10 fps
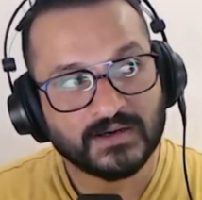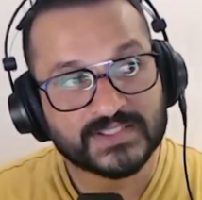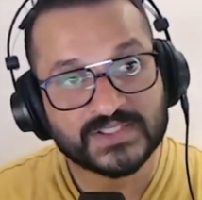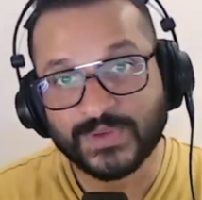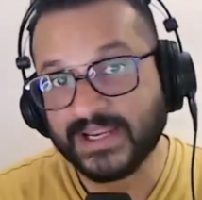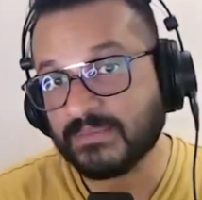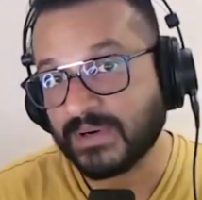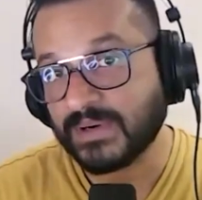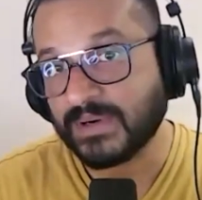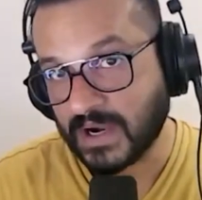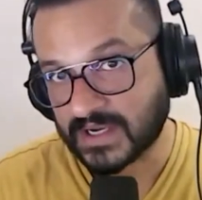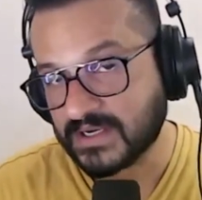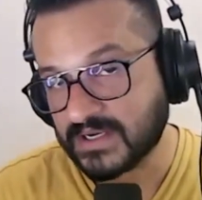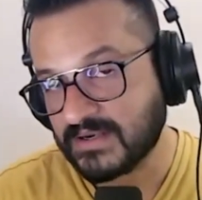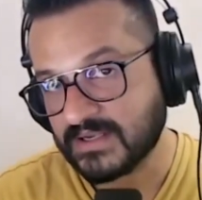swayed by the
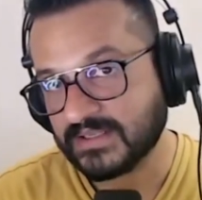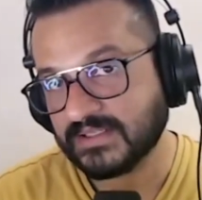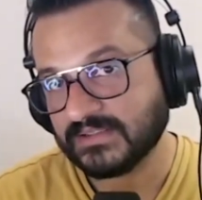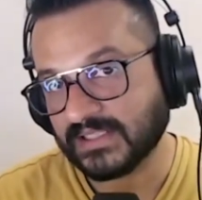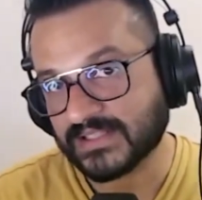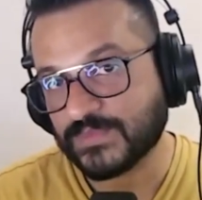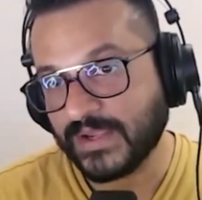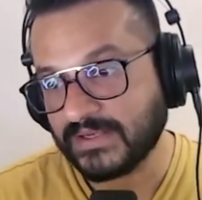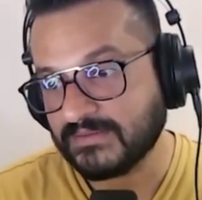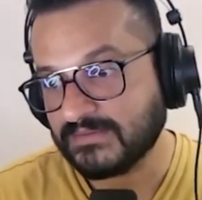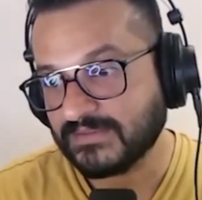market, that's when